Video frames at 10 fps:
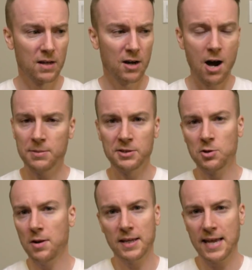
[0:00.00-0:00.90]
hops
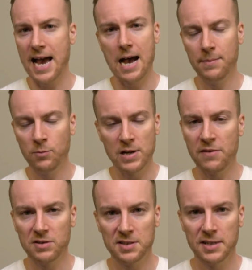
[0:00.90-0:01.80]
into a cab and we
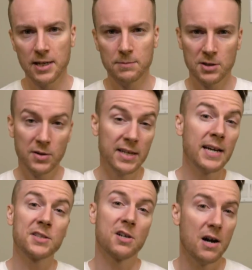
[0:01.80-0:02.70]
never see him. So he
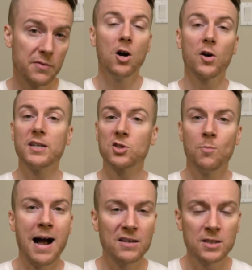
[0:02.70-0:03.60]
gets off. Okay, so
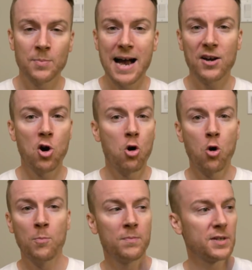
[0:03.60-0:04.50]
Miles is back
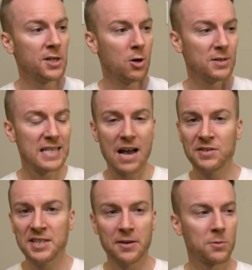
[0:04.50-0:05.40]
home. You know, he's
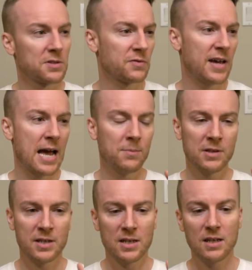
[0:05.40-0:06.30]
having dinner with his
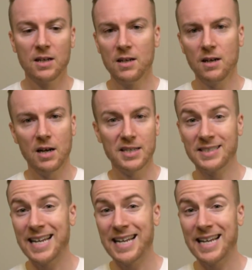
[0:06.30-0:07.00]
family. His